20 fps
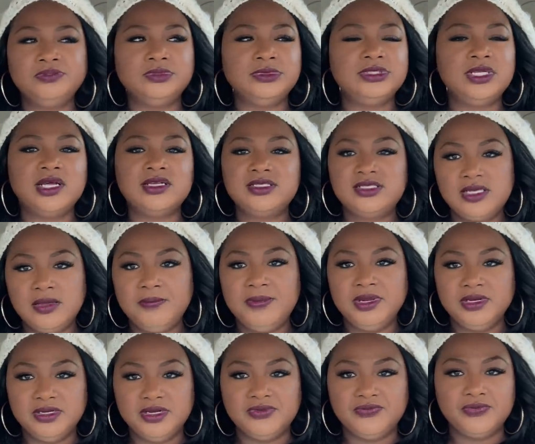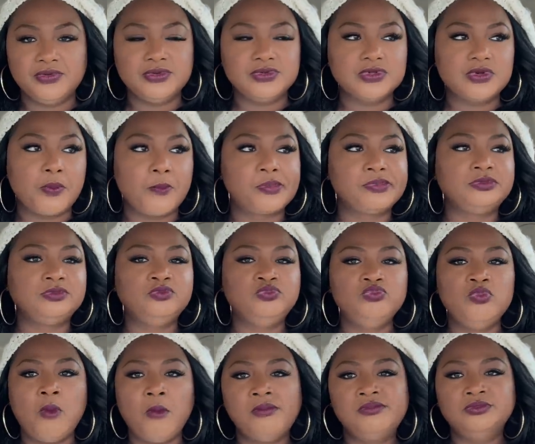And I see a big difference.
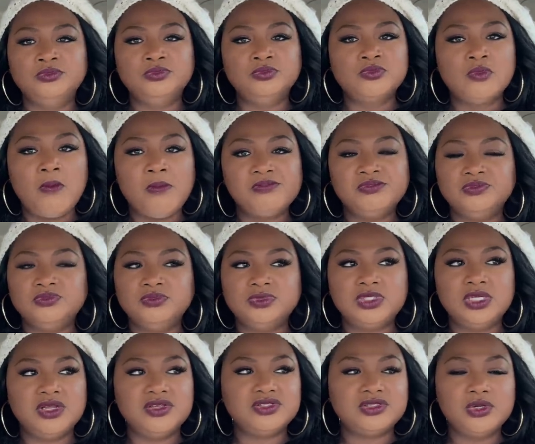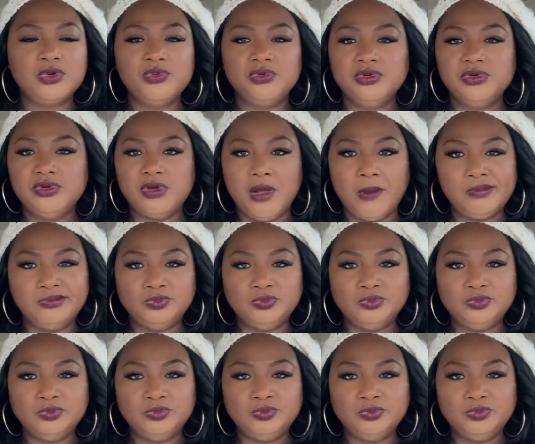But they're so good.